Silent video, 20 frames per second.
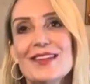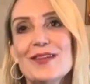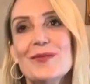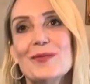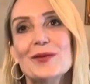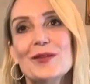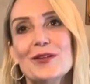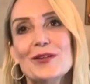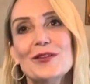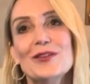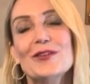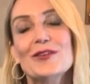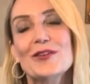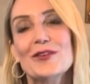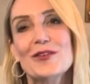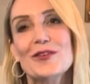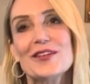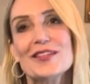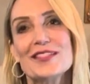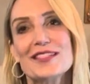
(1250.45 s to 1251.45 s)
the Blue
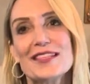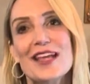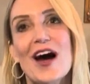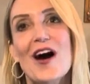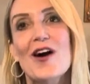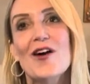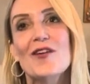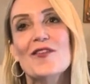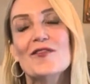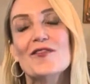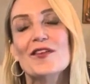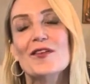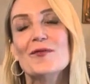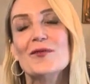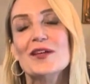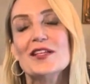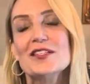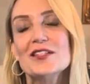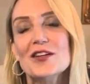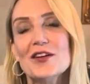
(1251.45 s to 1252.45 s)
Lagoon itself. And
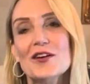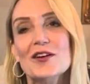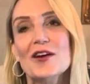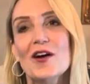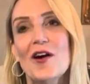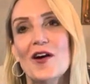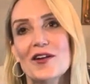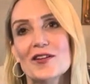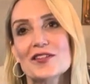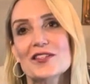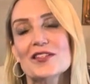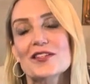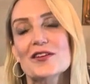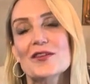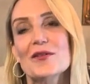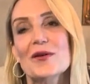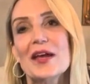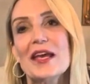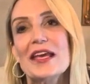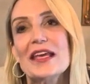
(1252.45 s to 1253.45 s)
we took
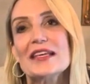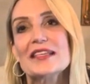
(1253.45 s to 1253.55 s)
also a